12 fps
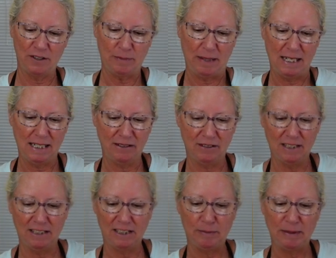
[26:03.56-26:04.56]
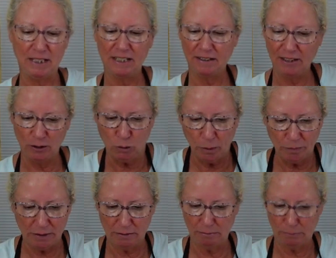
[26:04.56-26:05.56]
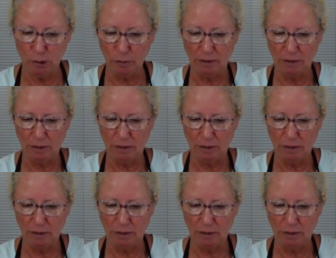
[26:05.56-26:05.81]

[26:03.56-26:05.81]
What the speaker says: bag of clear material. Ooh,